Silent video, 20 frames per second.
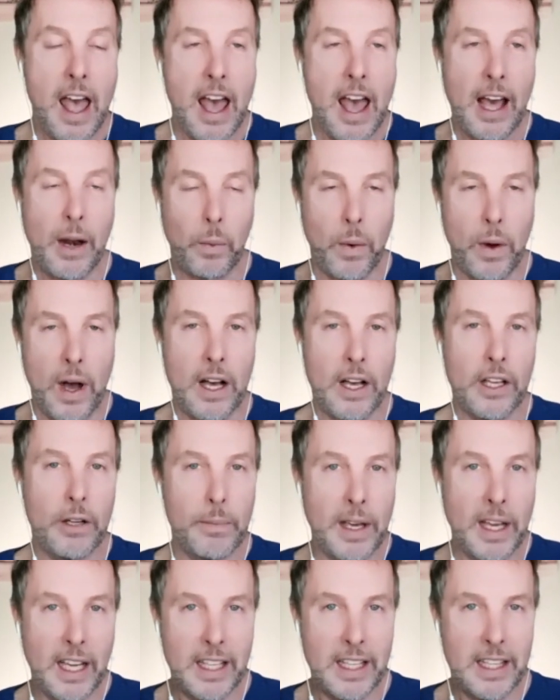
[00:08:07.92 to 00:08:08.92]
And while you're
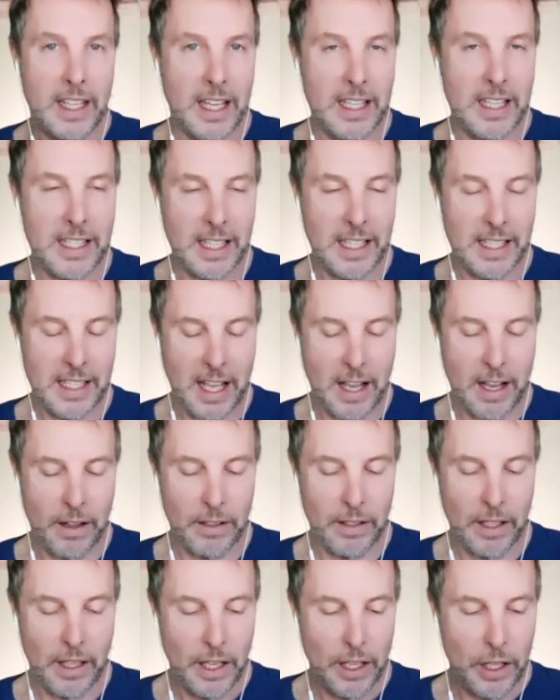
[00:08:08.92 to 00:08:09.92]
making the hissing
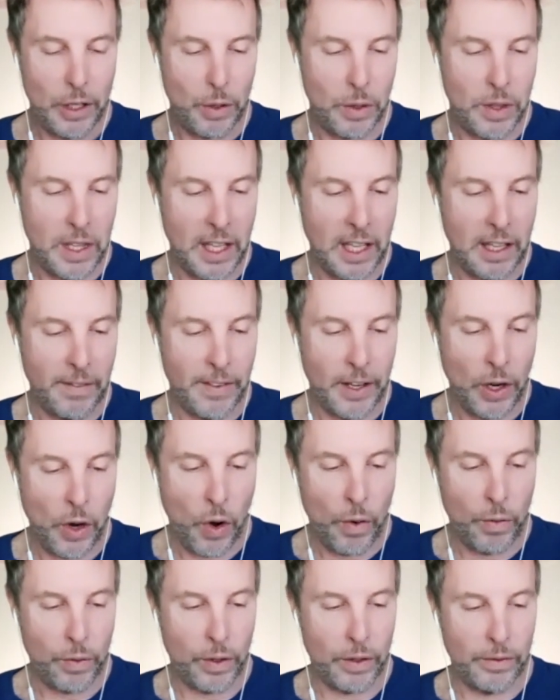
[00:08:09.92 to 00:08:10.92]
sound, you think of an
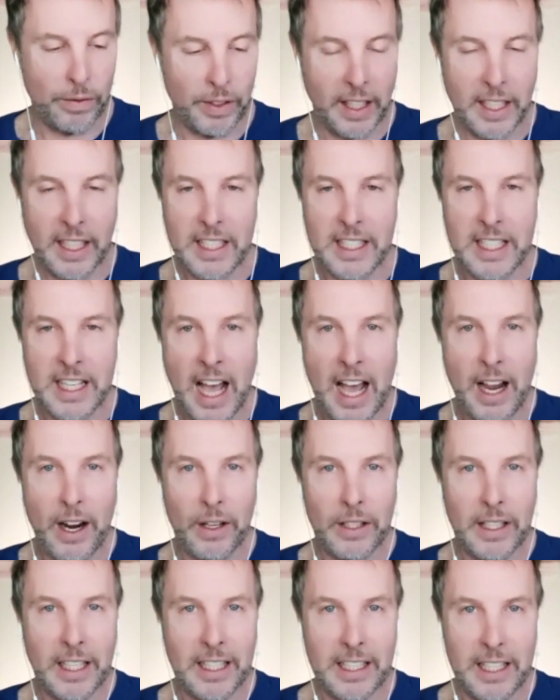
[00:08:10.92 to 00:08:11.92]
overinflated
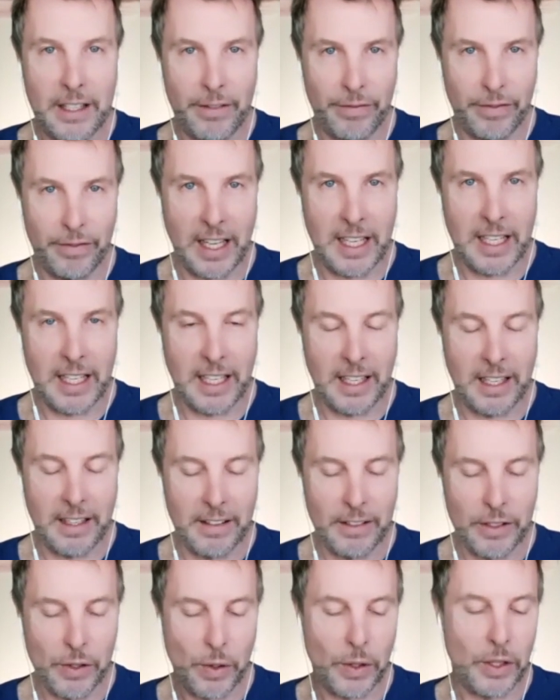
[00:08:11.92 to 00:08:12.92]
tire like deflating.
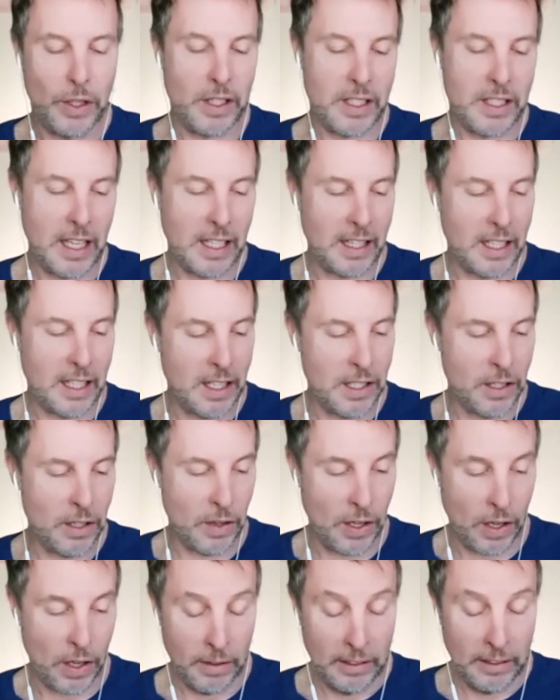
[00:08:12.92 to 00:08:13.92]
So it looks mm. like this. So
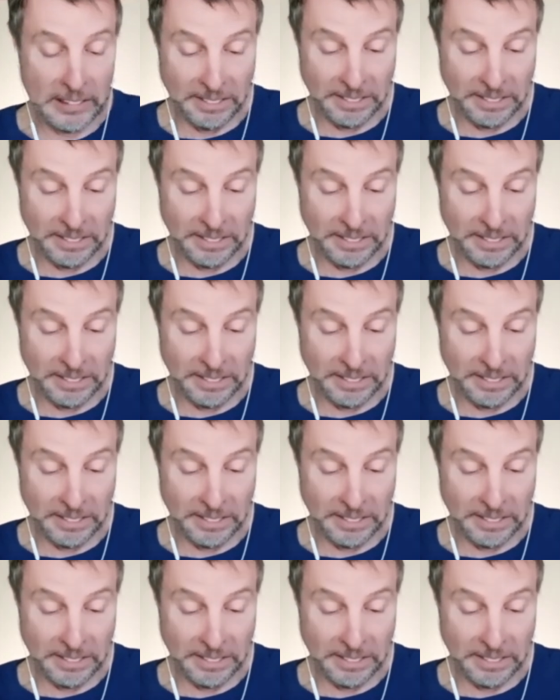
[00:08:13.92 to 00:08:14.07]
you go.